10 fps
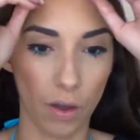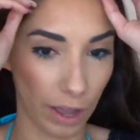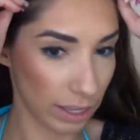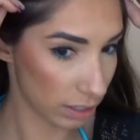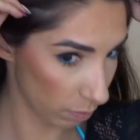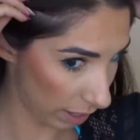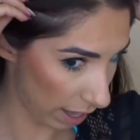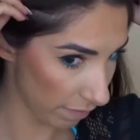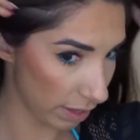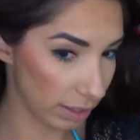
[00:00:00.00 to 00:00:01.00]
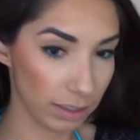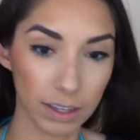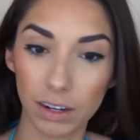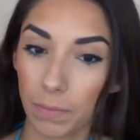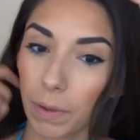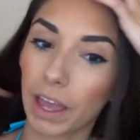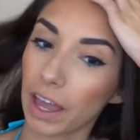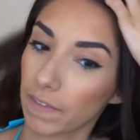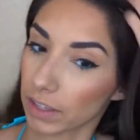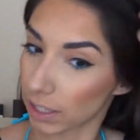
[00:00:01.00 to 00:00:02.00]
Okay, so we have a little
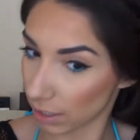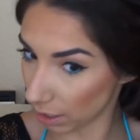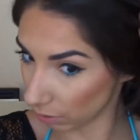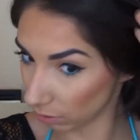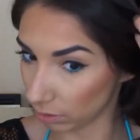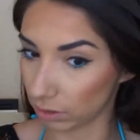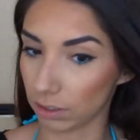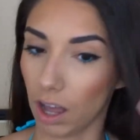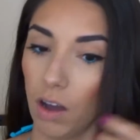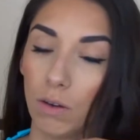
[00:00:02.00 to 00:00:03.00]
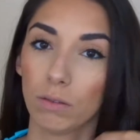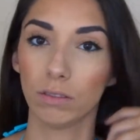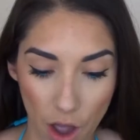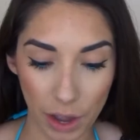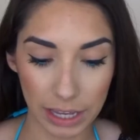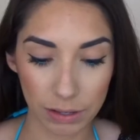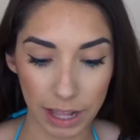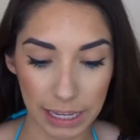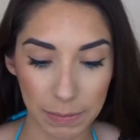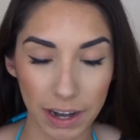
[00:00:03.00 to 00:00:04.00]
bit of a subtle glow. Okay, so
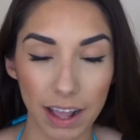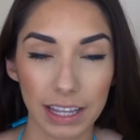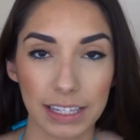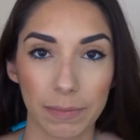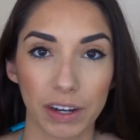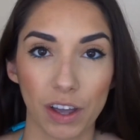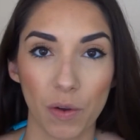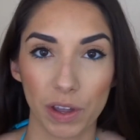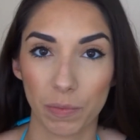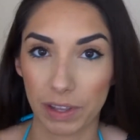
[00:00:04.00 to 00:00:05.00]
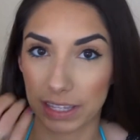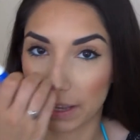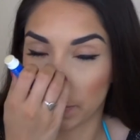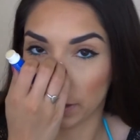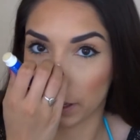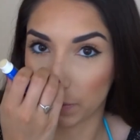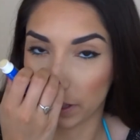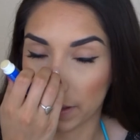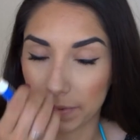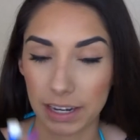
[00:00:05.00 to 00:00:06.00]
last but not least, I'm going to go in with some
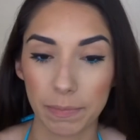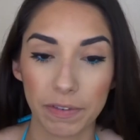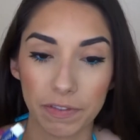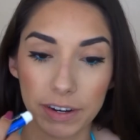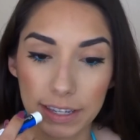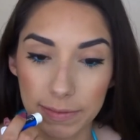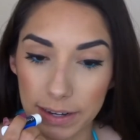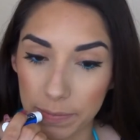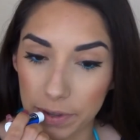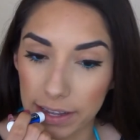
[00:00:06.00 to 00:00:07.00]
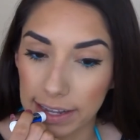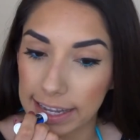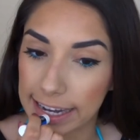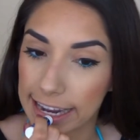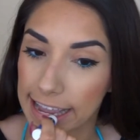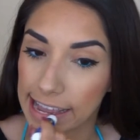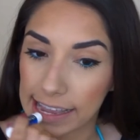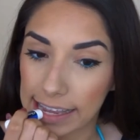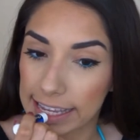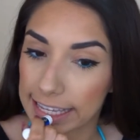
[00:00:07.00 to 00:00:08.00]
liquid lipstick, but first I'm going to put on
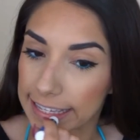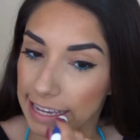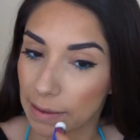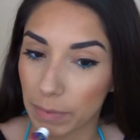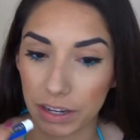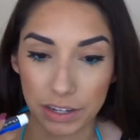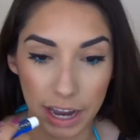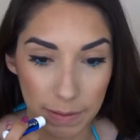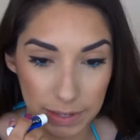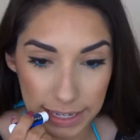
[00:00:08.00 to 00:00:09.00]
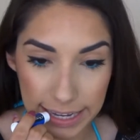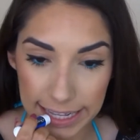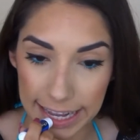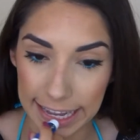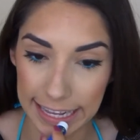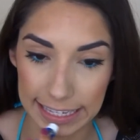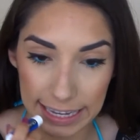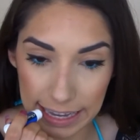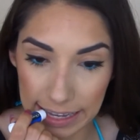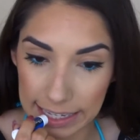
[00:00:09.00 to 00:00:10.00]
some chapstick that has
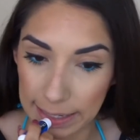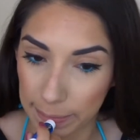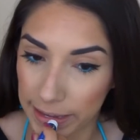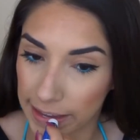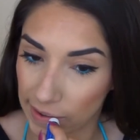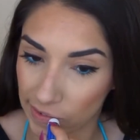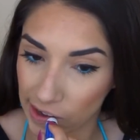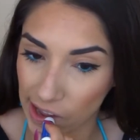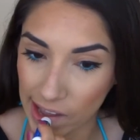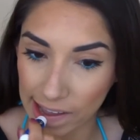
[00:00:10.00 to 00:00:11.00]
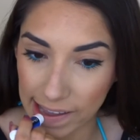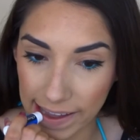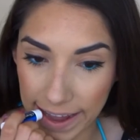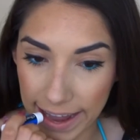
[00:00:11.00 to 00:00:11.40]
SPF in it.